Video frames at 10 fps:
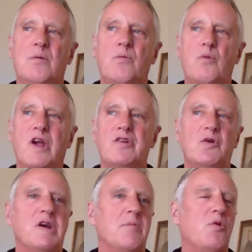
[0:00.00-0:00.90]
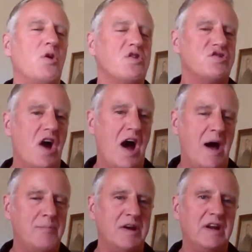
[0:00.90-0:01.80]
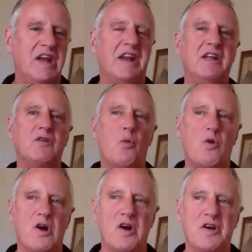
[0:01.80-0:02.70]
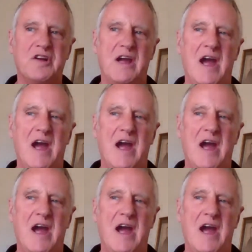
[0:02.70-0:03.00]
we are doing a poor job getting the word